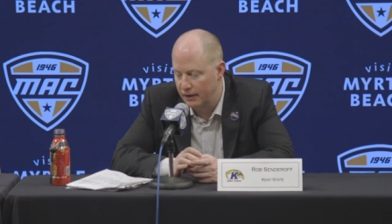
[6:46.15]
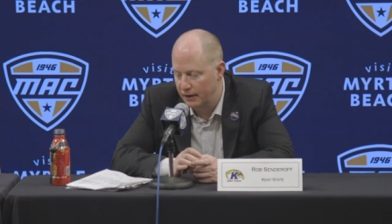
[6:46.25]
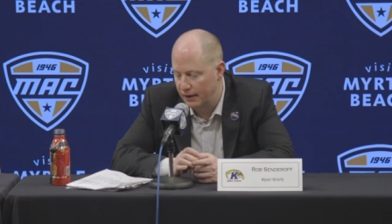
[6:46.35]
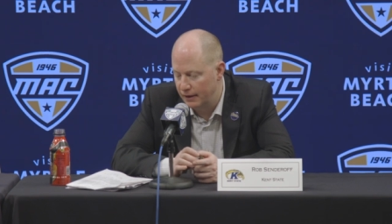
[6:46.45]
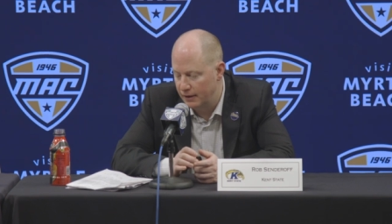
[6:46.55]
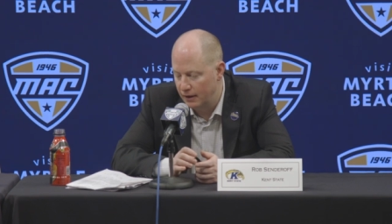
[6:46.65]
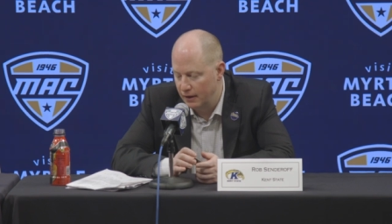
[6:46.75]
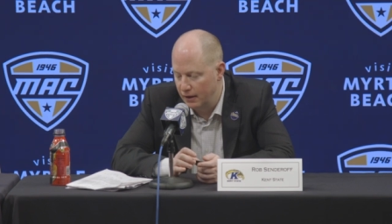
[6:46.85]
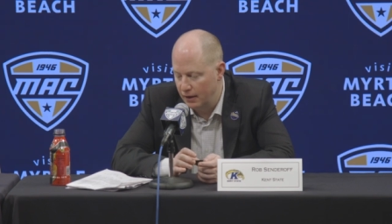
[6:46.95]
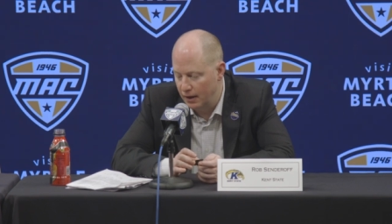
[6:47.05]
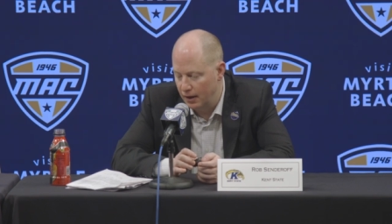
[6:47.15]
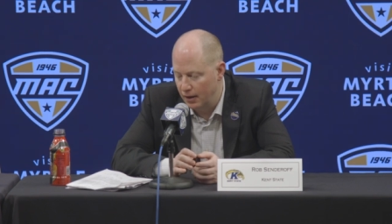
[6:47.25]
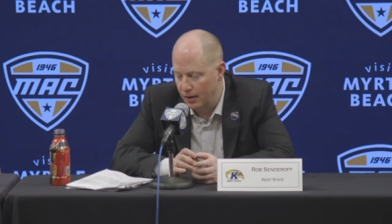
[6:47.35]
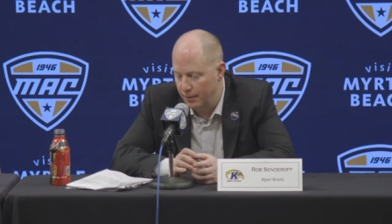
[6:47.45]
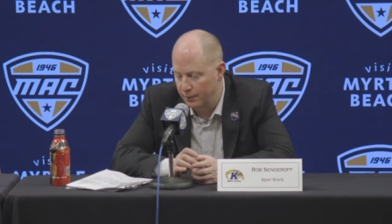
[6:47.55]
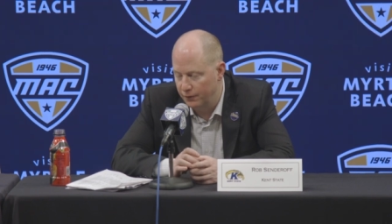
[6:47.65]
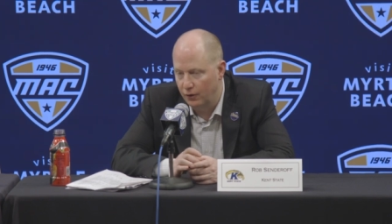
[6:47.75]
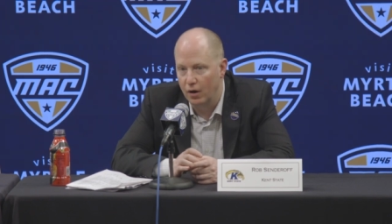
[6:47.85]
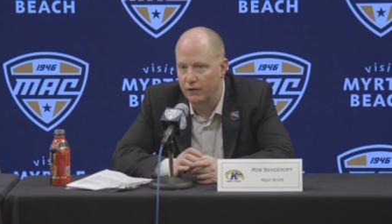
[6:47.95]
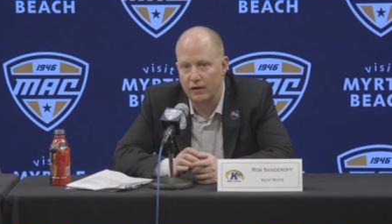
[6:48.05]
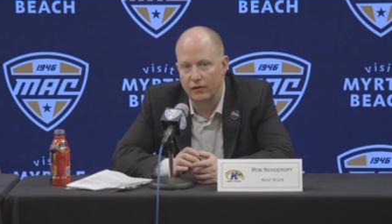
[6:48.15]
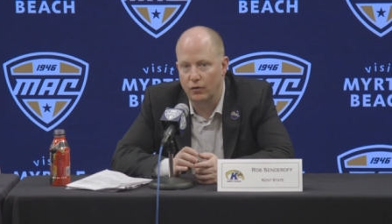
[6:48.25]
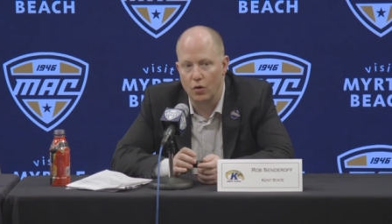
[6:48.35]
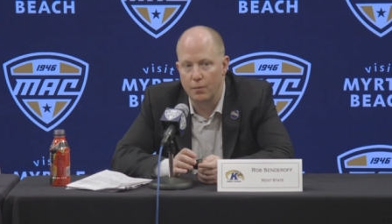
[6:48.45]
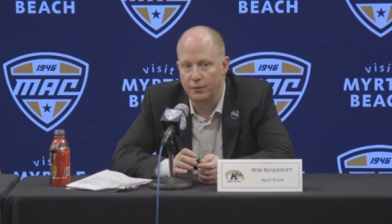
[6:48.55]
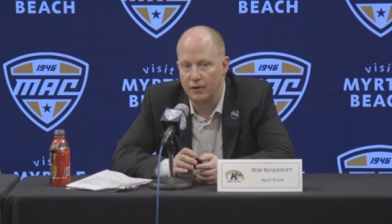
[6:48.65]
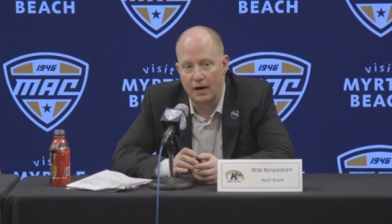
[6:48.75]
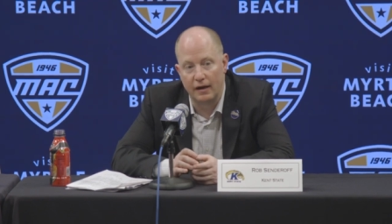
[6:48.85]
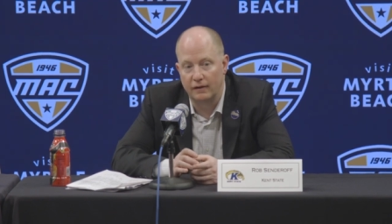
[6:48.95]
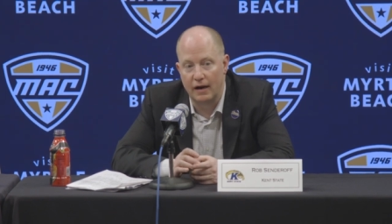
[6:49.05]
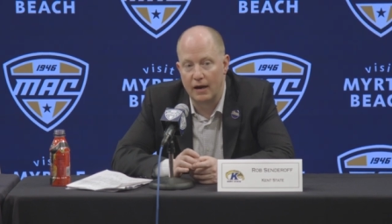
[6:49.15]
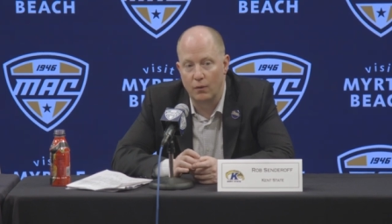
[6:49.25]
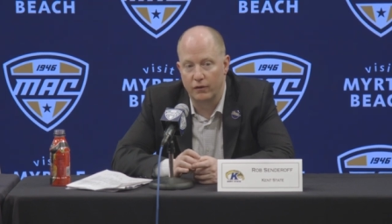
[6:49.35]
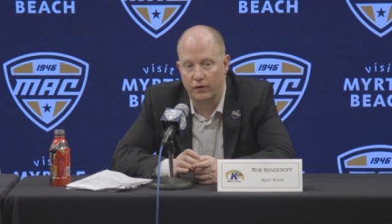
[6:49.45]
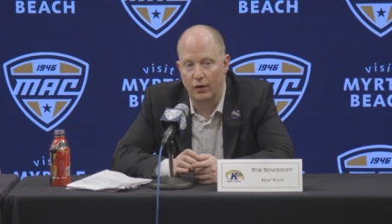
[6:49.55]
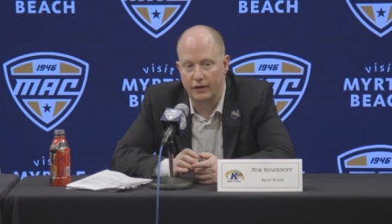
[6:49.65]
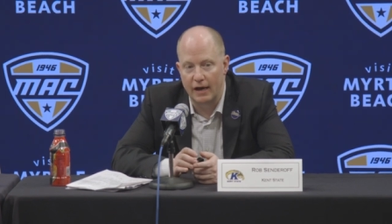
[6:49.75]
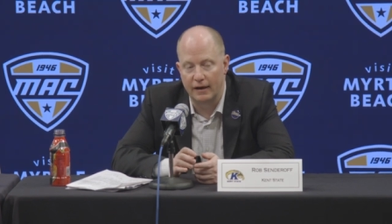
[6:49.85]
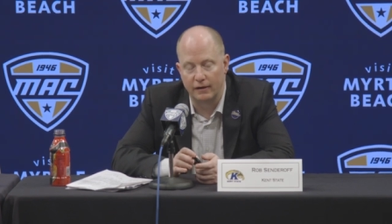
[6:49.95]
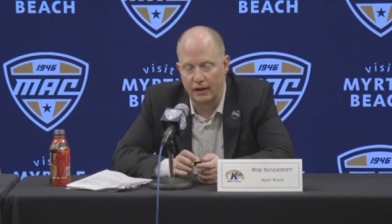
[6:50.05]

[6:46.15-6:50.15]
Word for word: And um, for us as a group, tonight today wasn't our day.